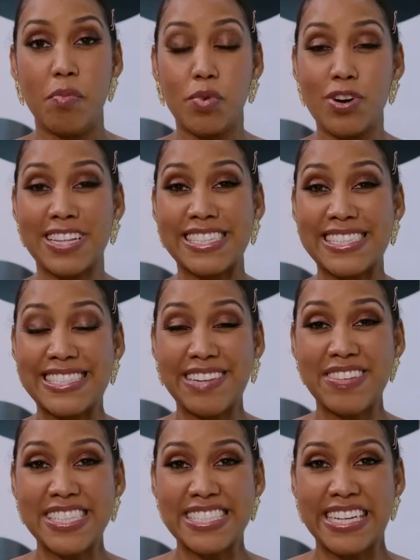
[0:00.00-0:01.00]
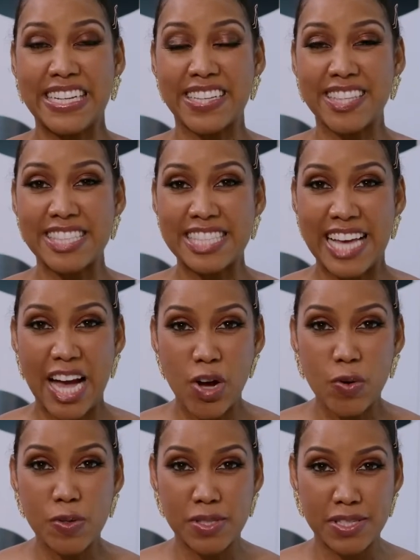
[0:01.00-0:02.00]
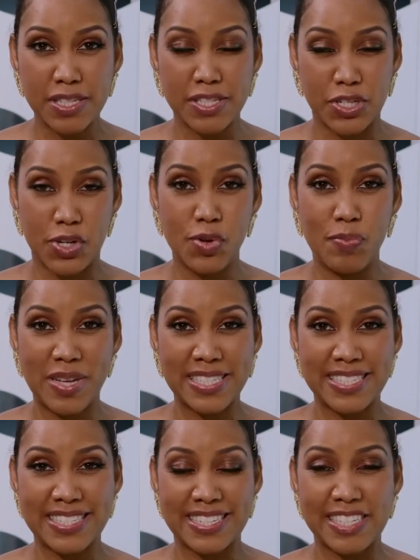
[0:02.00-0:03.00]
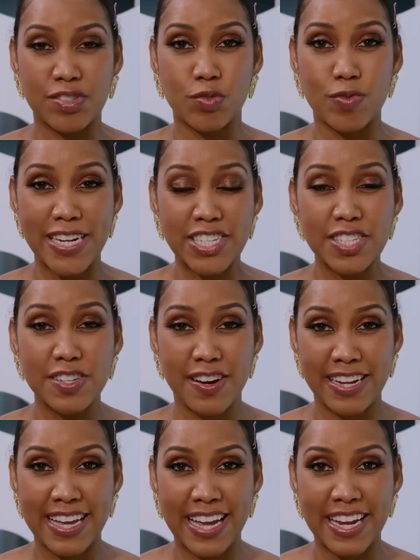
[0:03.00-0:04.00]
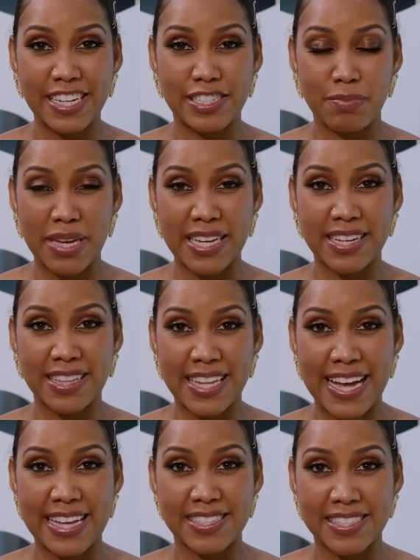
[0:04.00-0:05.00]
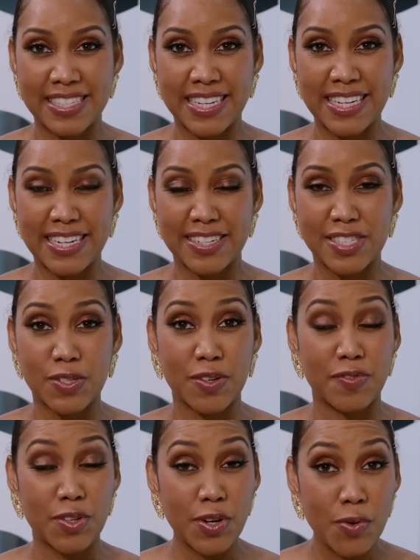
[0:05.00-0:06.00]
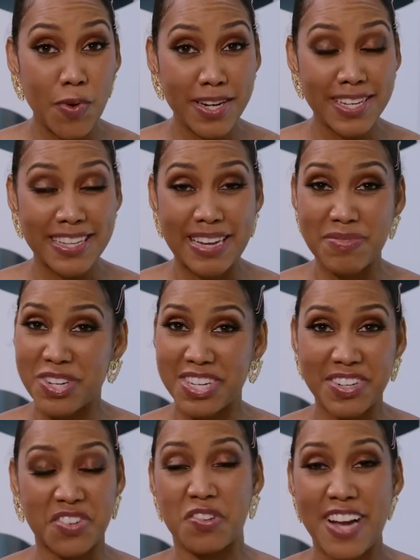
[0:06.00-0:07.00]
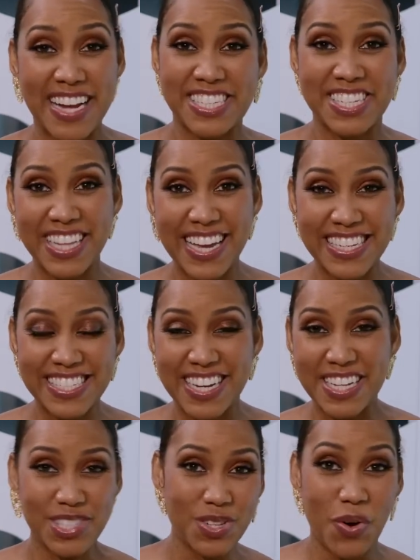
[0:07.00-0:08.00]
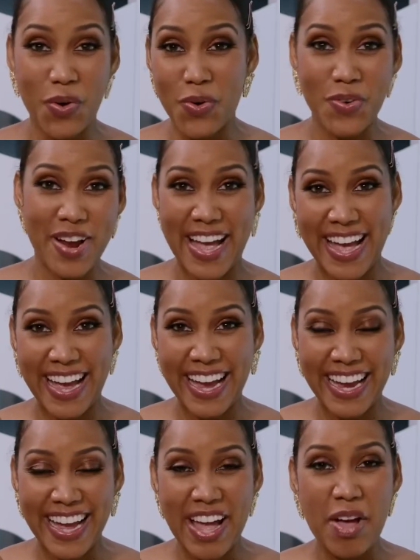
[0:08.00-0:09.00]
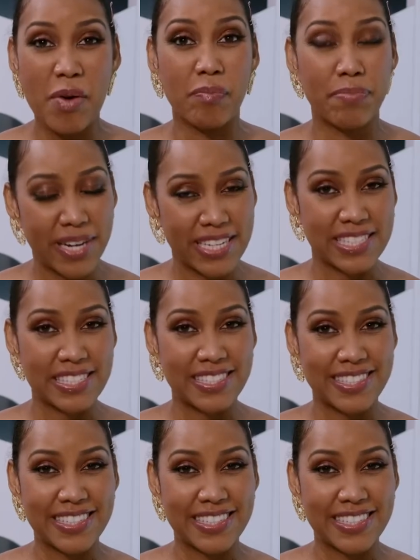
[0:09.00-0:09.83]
More than 17,000 new businesses registered in Jamaica last year. So if you're one of them, congratulations, hooray! But